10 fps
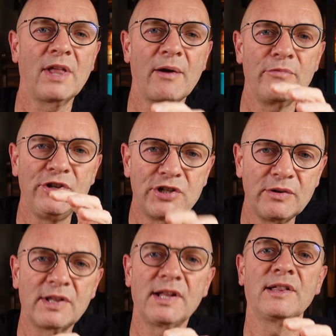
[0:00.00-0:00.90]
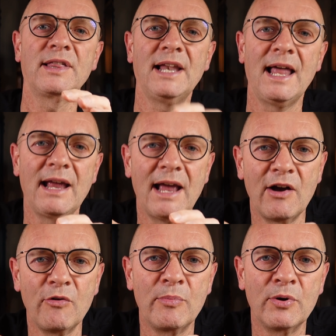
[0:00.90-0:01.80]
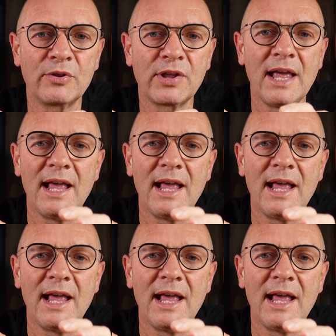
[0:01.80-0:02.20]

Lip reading: that reduces the light output